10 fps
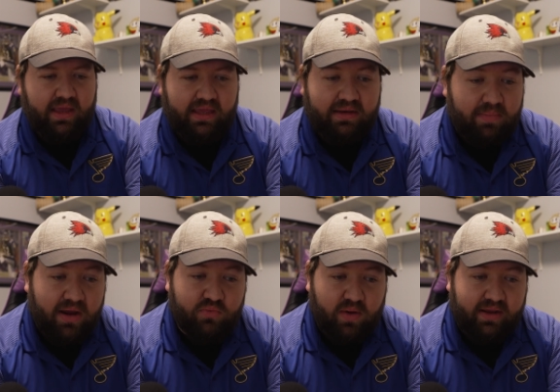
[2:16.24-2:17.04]
In
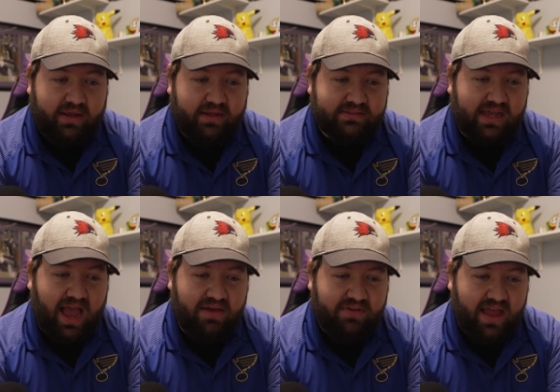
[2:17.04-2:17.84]
my rankings,
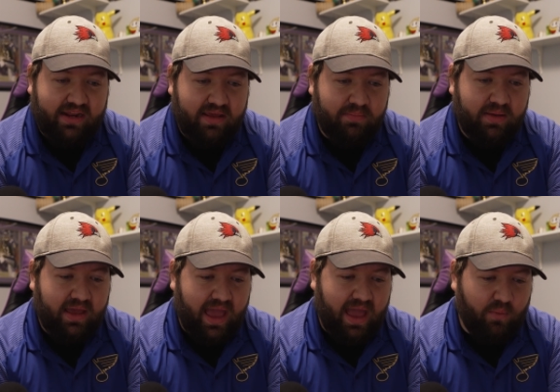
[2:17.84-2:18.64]
I've got him
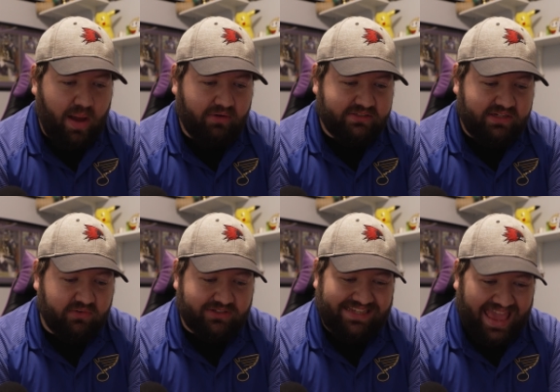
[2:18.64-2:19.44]
at wide
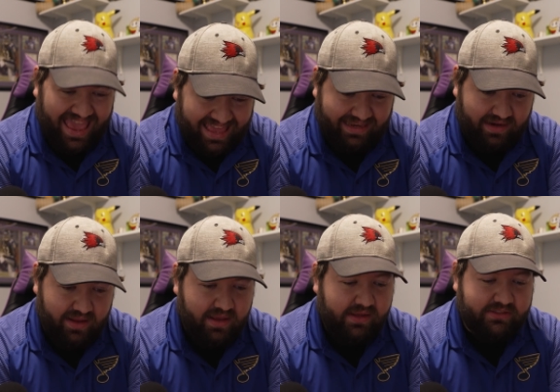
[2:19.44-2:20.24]
receiver 10.
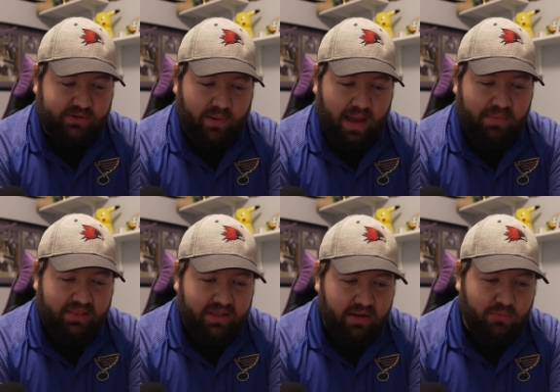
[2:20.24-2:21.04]
So I'm a
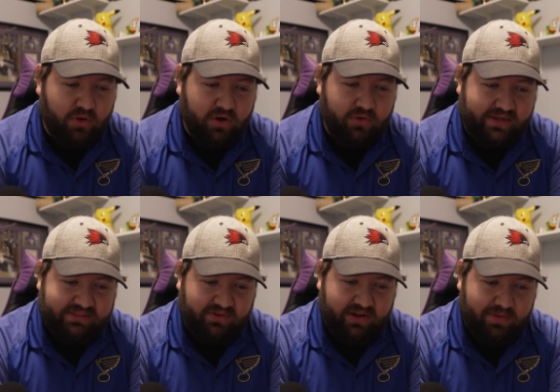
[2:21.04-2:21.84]
little more
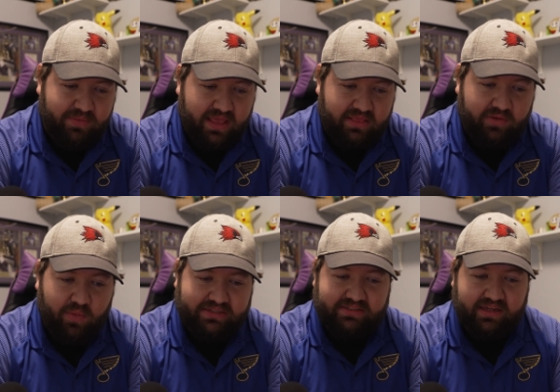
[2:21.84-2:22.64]
aggressive on him than the
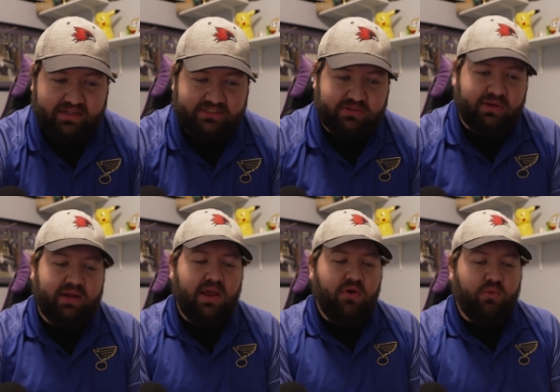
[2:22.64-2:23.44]
rest of the
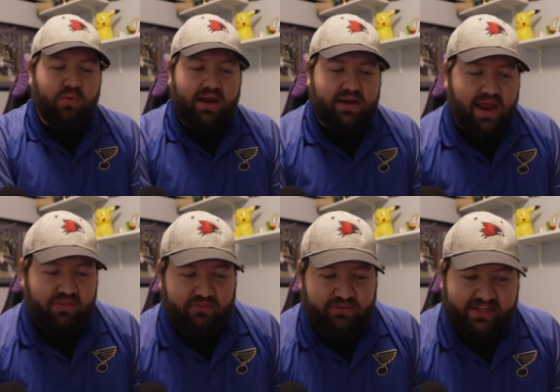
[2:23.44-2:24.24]
industry. Right now,
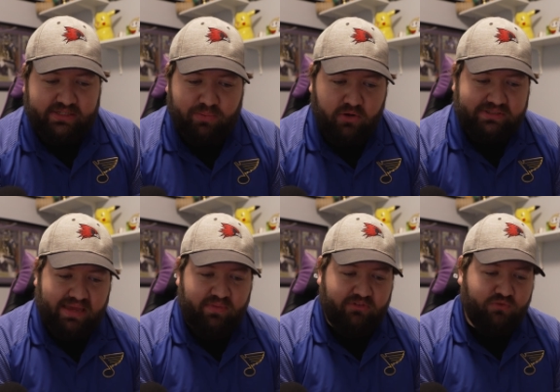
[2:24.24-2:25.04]
the Fantasy Pros
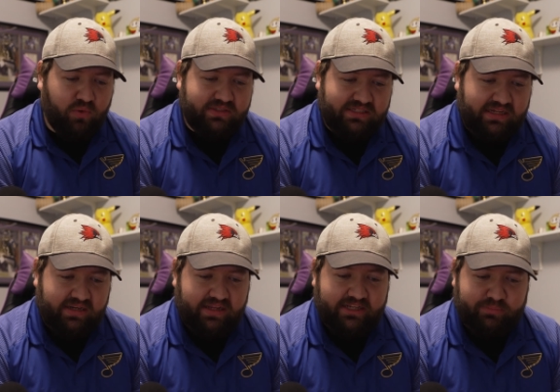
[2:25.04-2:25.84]
have him at
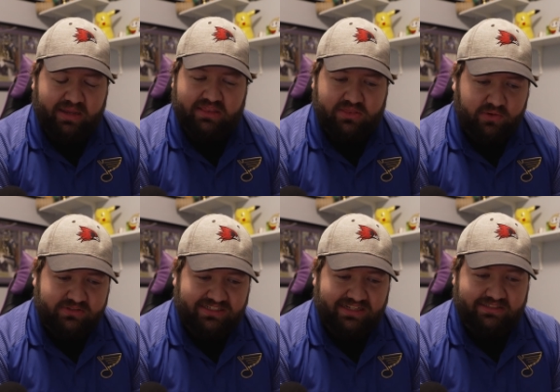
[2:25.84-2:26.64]
14, ESPN
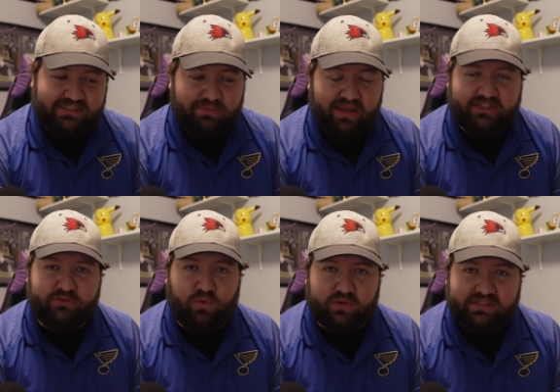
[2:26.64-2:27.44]
13, and CBS
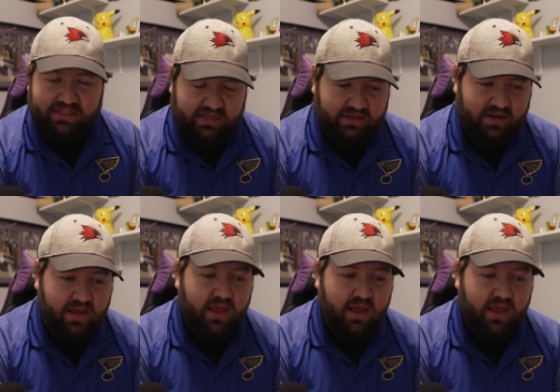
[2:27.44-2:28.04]
14.